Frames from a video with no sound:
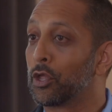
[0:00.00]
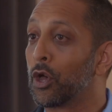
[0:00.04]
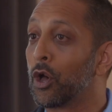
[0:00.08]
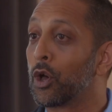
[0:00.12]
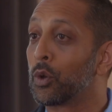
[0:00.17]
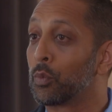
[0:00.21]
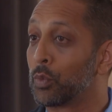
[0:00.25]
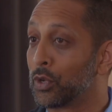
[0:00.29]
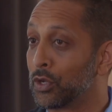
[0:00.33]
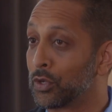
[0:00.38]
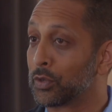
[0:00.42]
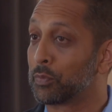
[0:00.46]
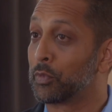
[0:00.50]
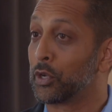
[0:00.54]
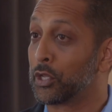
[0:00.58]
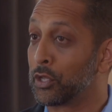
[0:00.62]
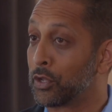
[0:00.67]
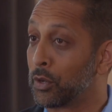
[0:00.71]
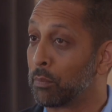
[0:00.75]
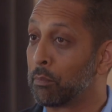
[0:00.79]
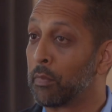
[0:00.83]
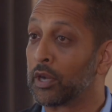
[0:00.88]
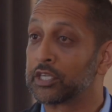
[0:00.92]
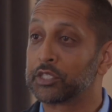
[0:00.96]
alone will put you
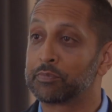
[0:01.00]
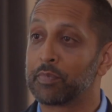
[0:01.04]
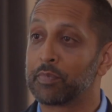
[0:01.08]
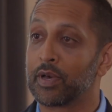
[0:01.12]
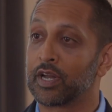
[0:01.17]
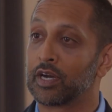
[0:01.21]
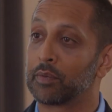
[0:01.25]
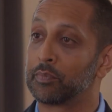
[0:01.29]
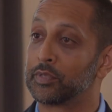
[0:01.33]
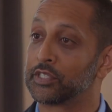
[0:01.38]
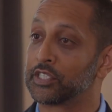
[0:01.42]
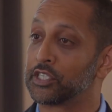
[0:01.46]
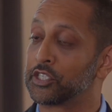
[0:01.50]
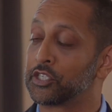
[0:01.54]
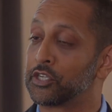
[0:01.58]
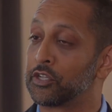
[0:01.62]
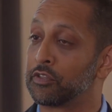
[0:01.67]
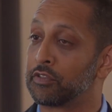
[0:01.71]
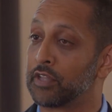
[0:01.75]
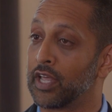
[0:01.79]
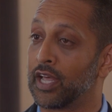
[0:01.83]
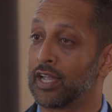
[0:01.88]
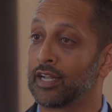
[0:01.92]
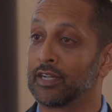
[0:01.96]
in a much better
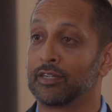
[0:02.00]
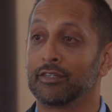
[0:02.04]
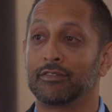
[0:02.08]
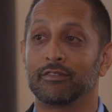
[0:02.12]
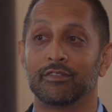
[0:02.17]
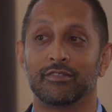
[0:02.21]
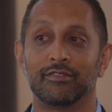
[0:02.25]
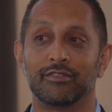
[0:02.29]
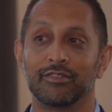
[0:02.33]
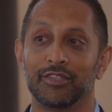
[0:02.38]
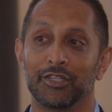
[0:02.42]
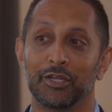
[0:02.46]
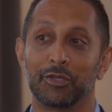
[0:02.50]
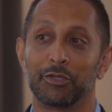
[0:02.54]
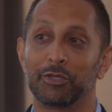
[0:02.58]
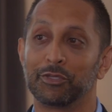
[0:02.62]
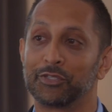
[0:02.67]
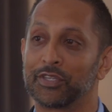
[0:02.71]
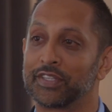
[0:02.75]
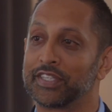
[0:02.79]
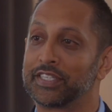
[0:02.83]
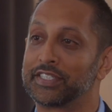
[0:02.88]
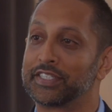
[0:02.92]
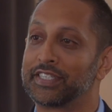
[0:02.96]
position than
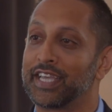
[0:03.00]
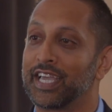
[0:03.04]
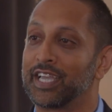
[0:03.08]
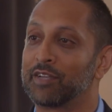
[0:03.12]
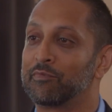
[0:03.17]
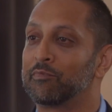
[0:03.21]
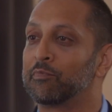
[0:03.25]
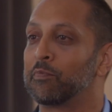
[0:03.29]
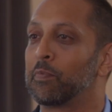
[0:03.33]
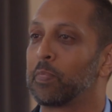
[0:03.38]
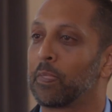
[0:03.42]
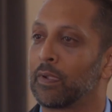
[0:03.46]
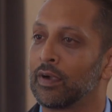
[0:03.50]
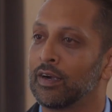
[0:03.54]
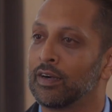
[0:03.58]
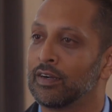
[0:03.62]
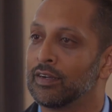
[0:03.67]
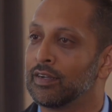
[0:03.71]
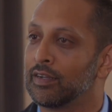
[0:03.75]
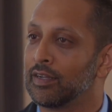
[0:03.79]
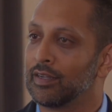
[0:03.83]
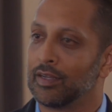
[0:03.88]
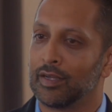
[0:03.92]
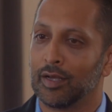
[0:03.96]
using the same
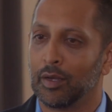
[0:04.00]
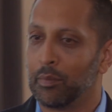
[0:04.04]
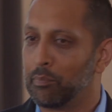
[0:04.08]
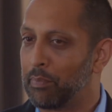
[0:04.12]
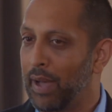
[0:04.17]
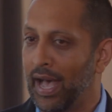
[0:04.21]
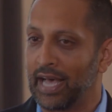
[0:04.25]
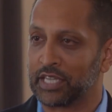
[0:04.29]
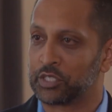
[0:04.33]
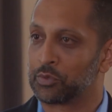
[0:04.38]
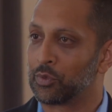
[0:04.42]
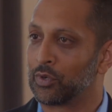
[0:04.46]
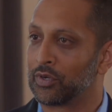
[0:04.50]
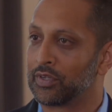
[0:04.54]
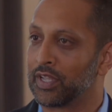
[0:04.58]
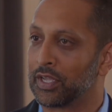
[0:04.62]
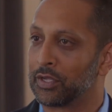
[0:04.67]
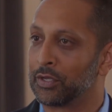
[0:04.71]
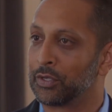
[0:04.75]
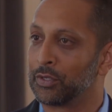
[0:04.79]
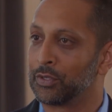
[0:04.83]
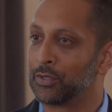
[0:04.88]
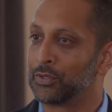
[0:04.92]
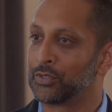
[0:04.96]
password that
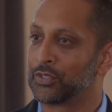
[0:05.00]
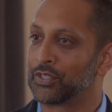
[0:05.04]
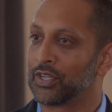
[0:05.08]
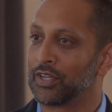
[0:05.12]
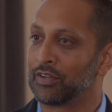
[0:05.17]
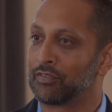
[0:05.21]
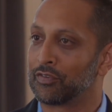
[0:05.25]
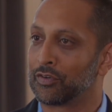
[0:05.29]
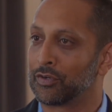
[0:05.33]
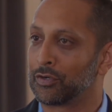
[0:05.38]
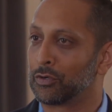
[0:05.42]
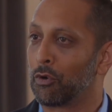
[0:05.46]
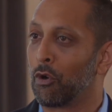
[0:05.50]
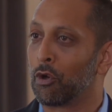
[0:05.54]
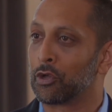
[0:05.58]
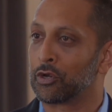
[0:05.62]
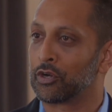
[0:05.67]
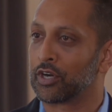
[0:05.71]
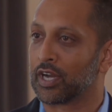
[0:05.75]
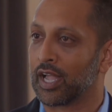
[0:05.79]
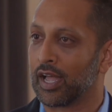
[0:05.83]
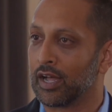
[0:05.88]
you use for all your